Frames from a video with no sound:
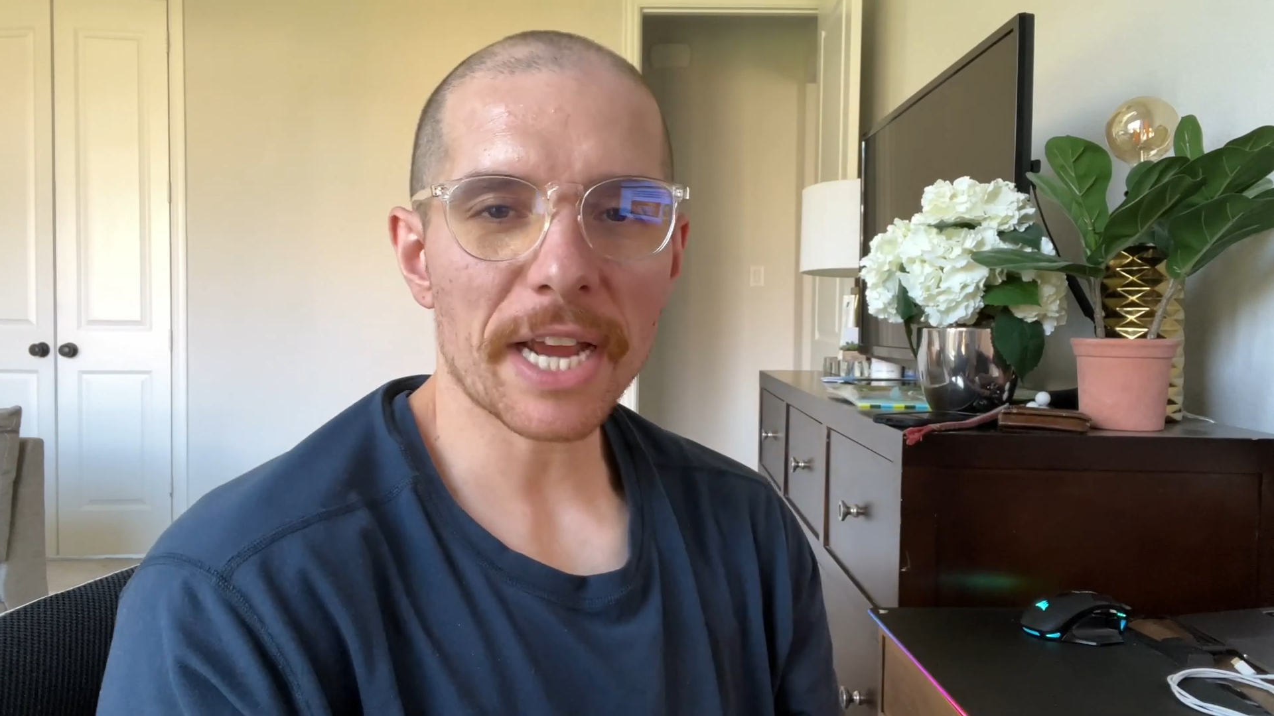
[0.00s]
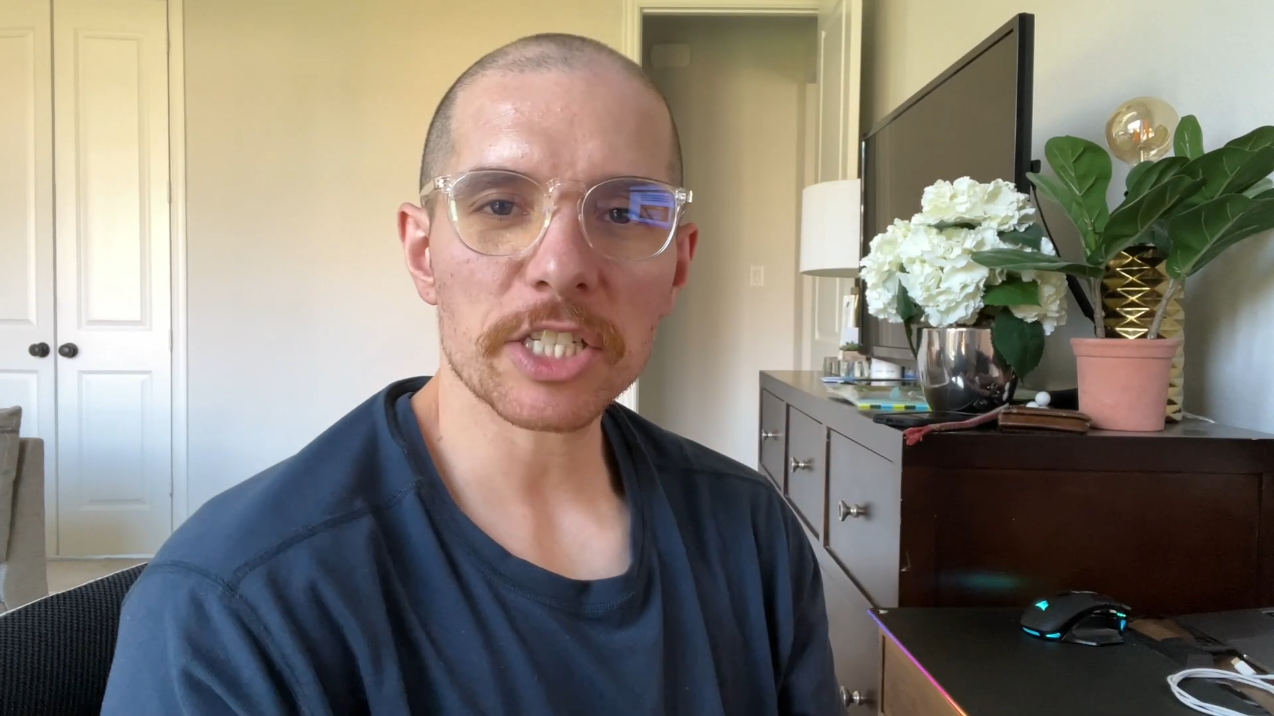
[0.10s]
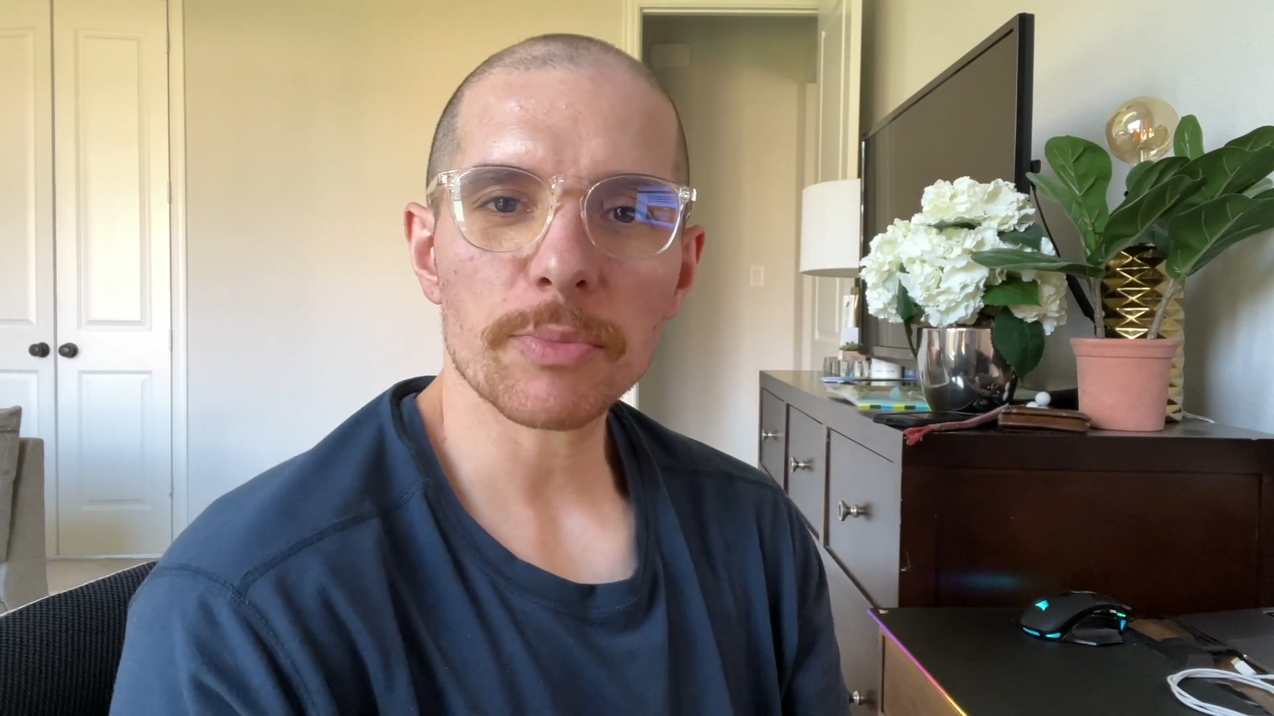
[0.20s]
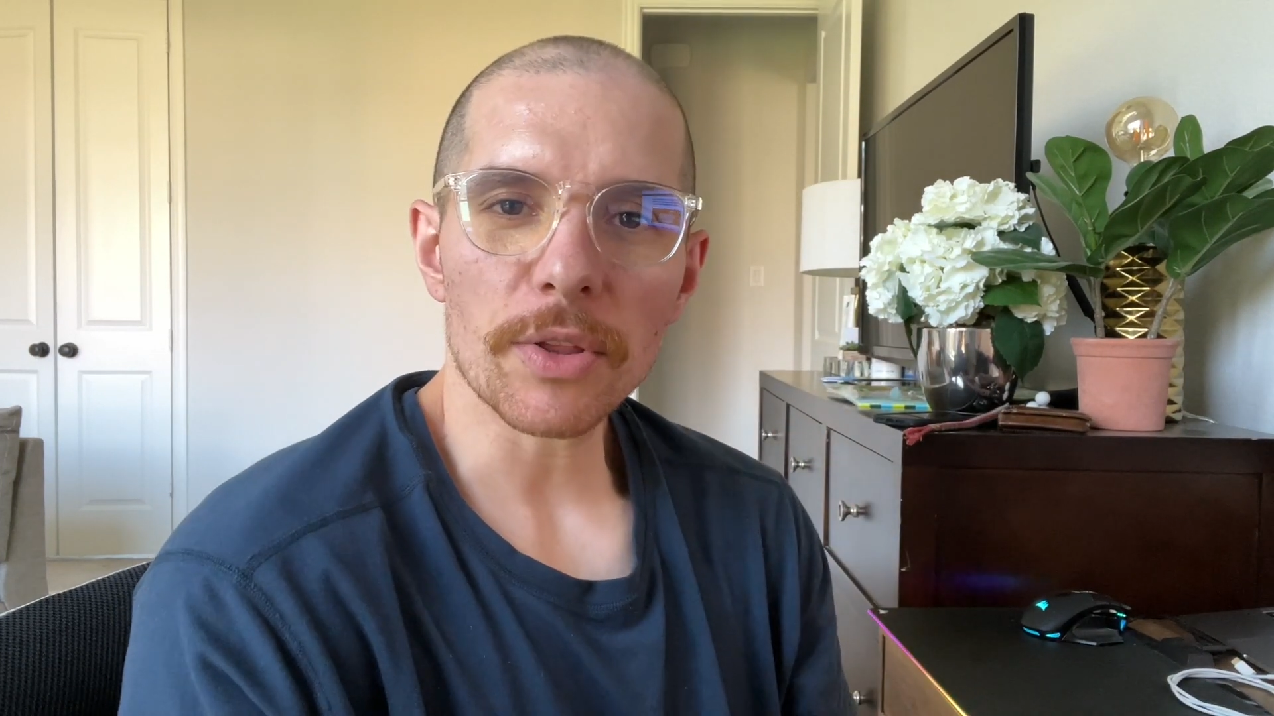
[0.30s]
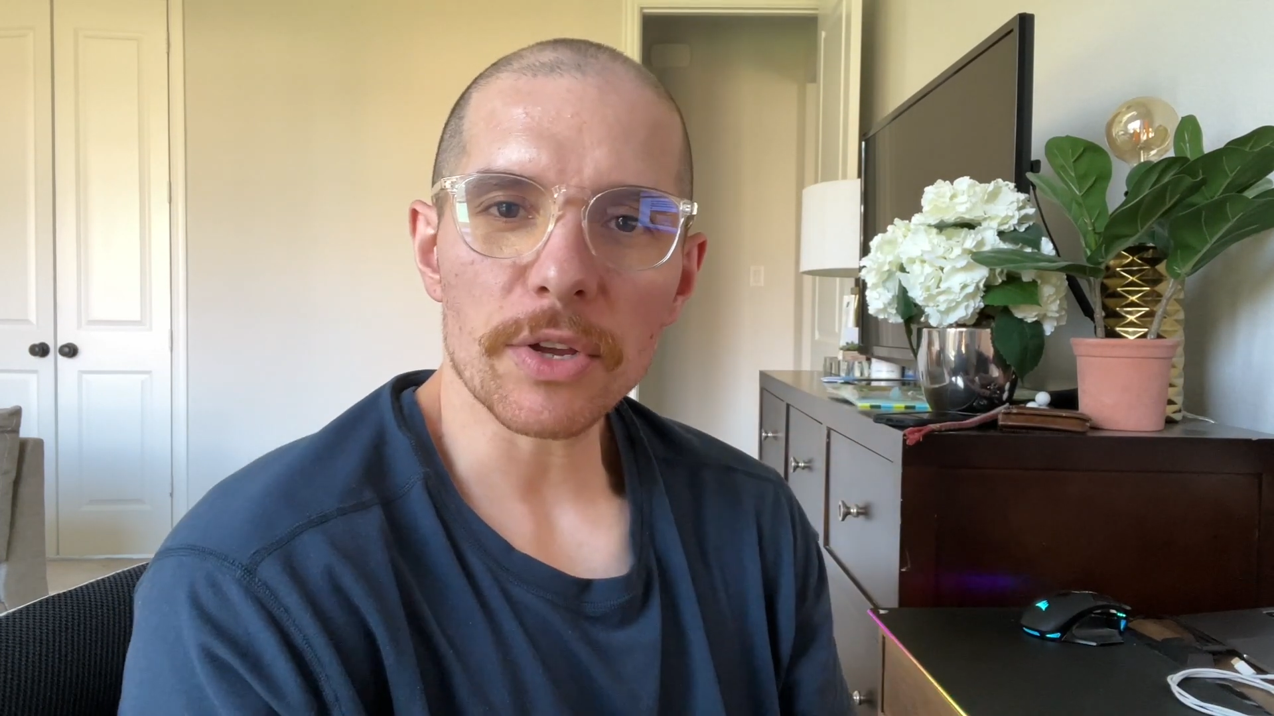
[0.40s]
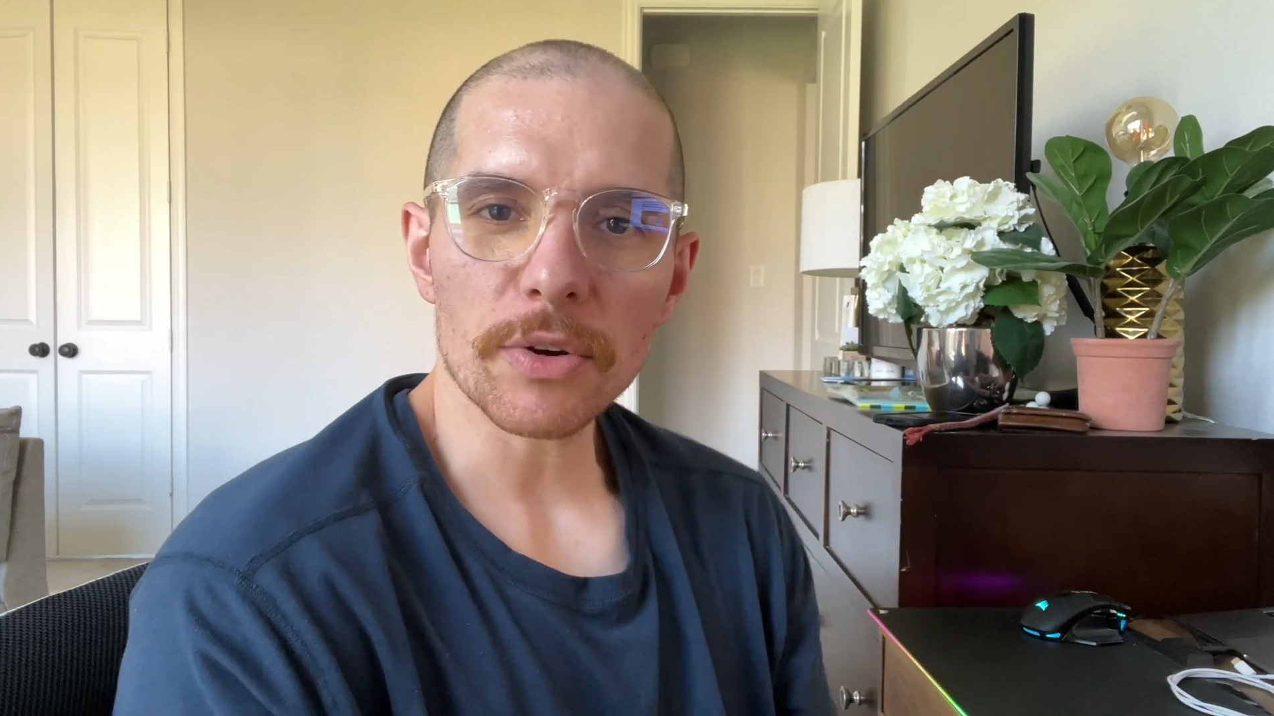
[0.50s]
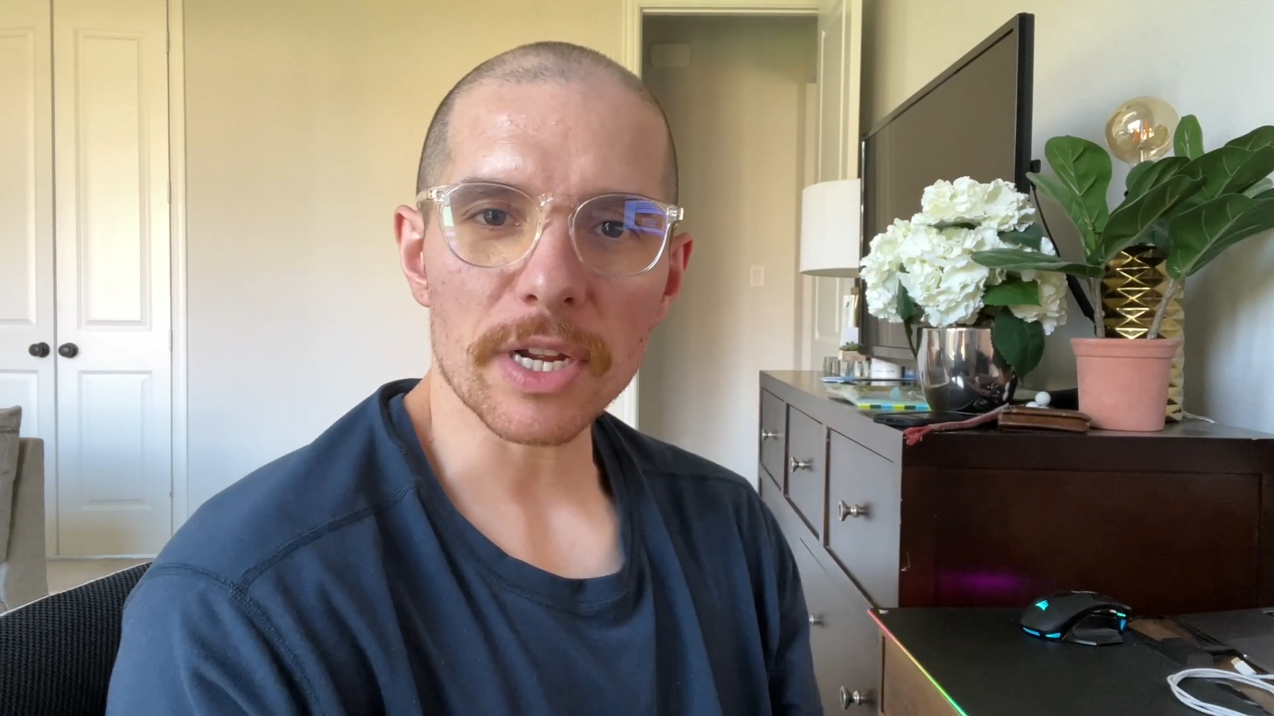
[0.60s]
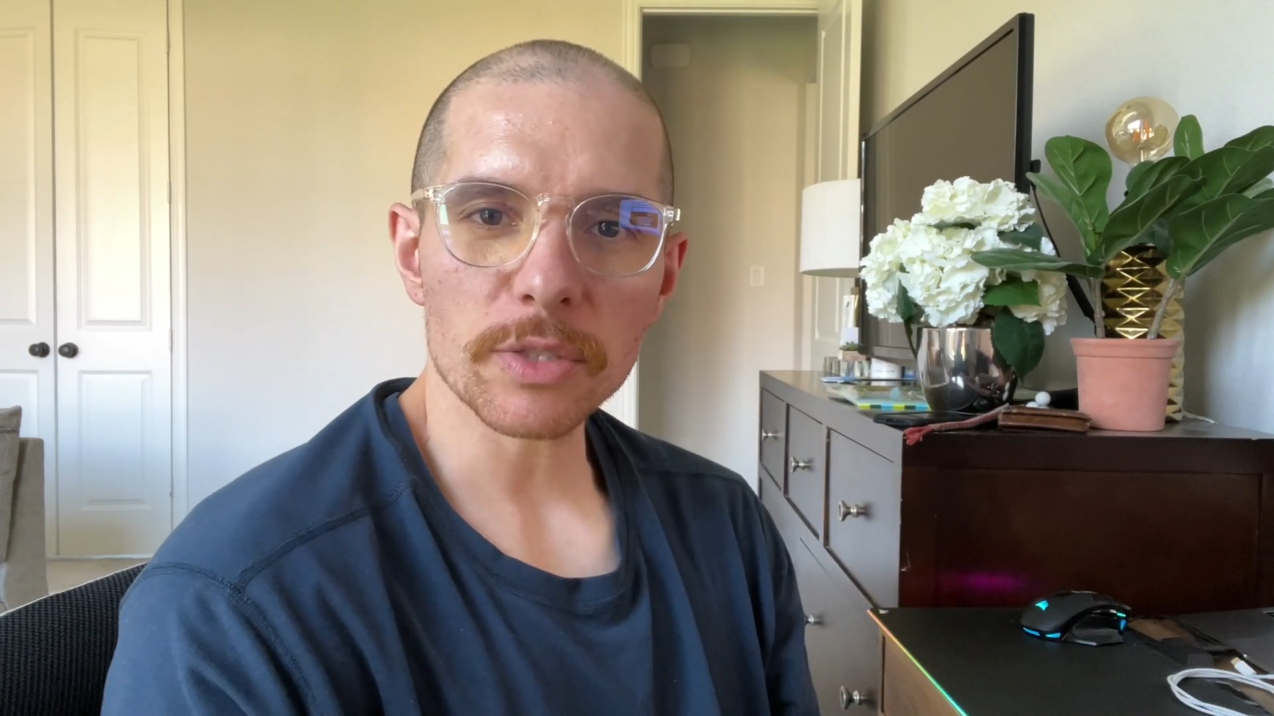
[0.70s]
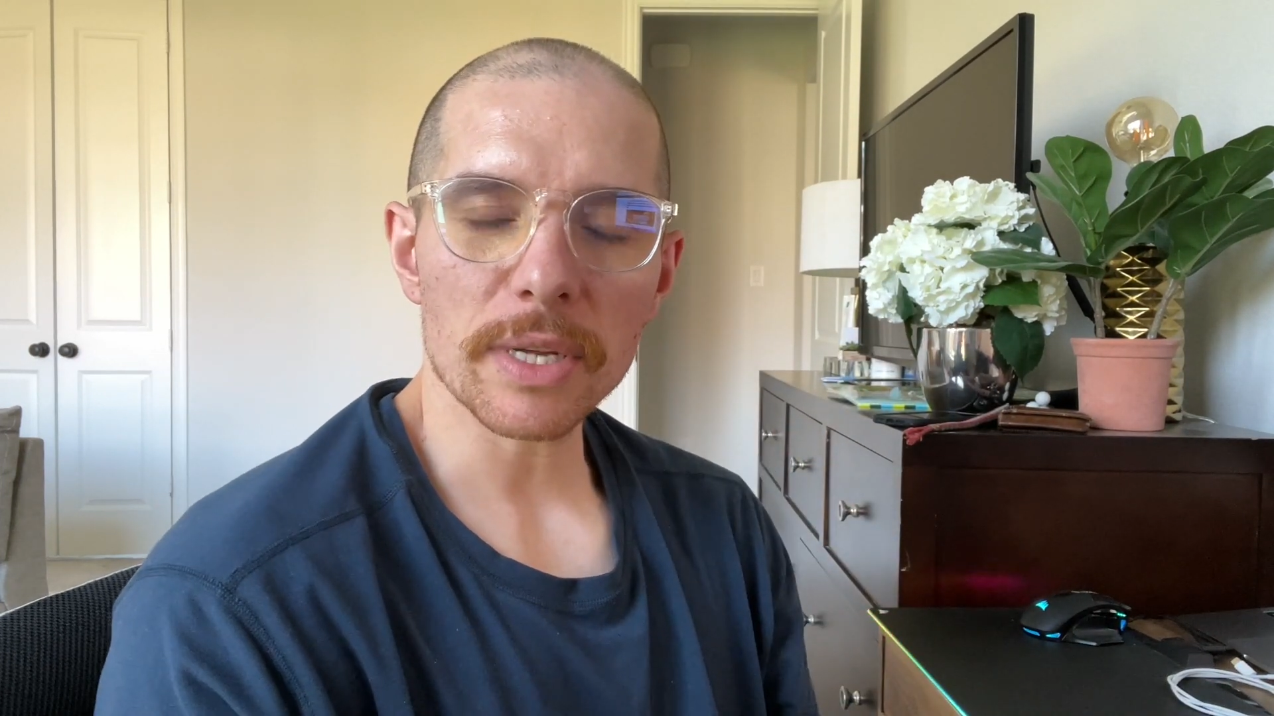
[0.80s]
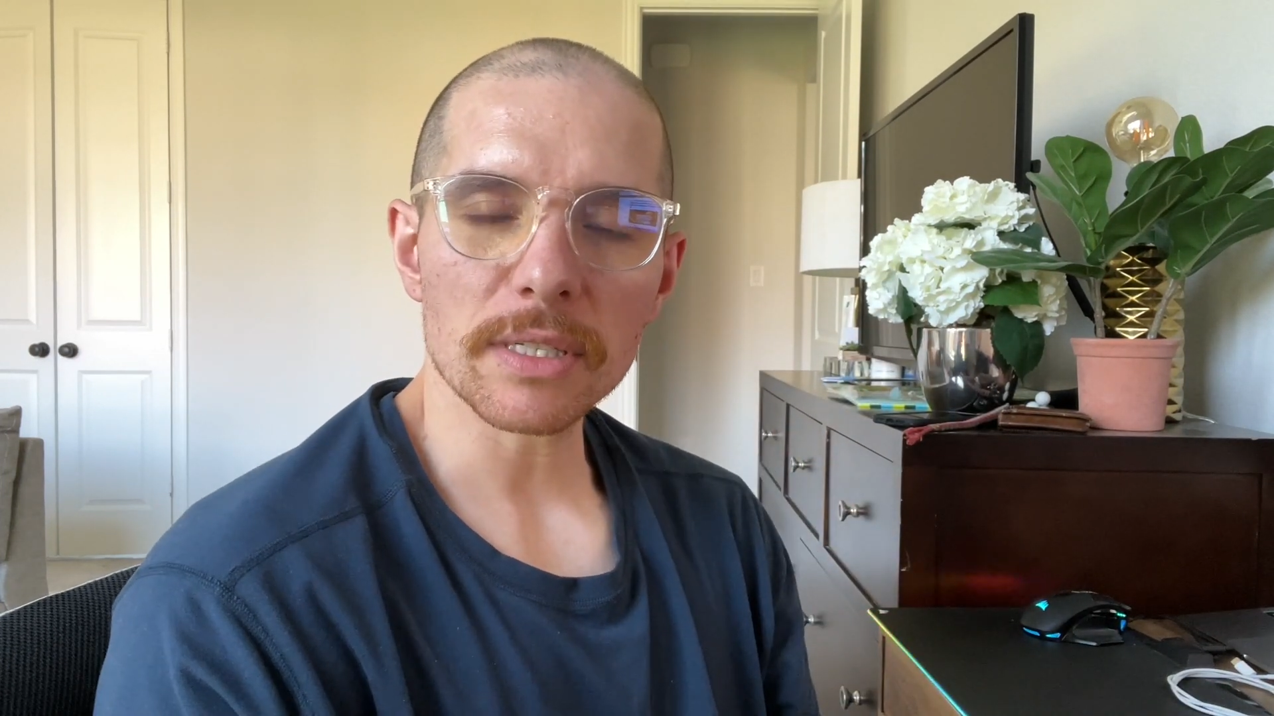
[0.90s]
It's your brother in
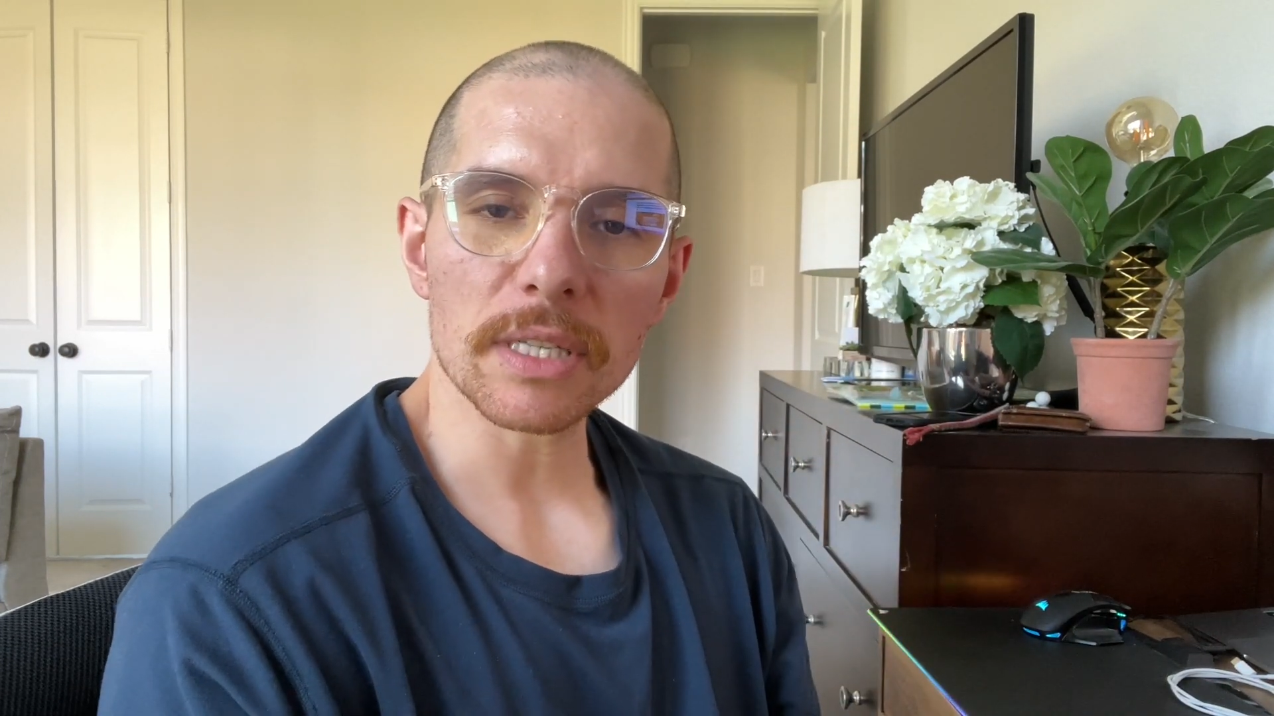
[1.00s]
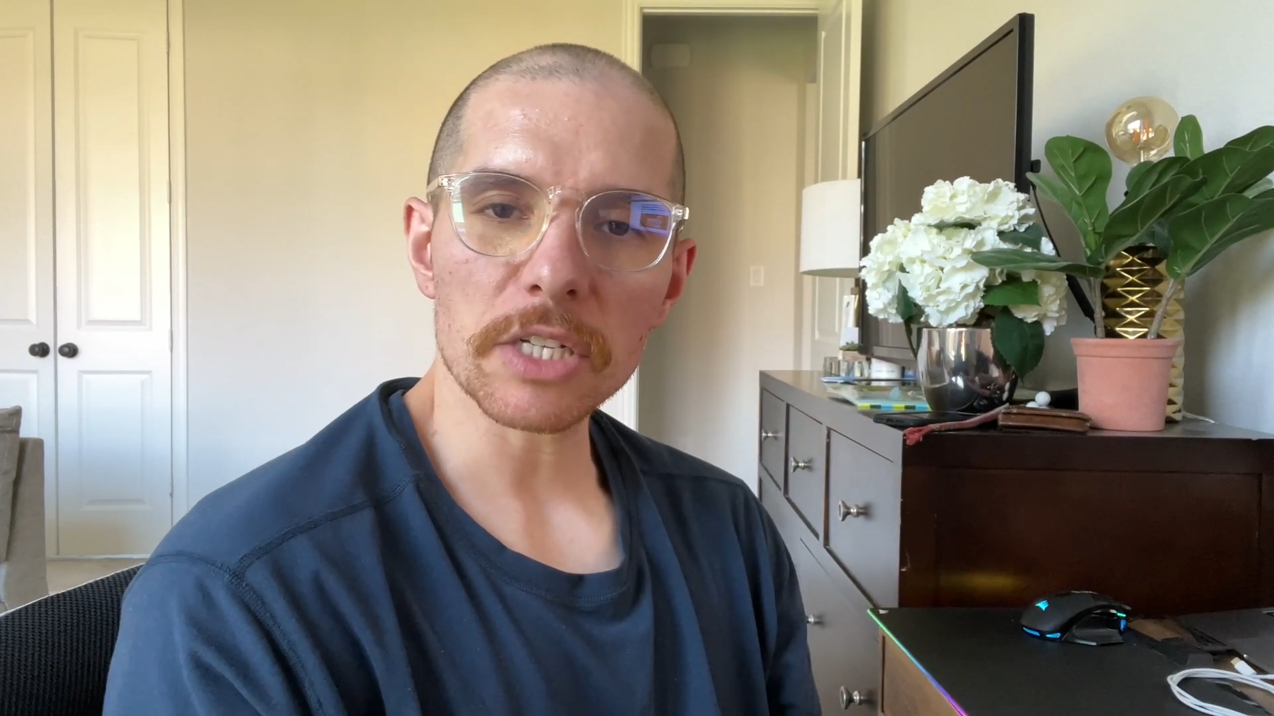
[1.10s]
Christ, Weston.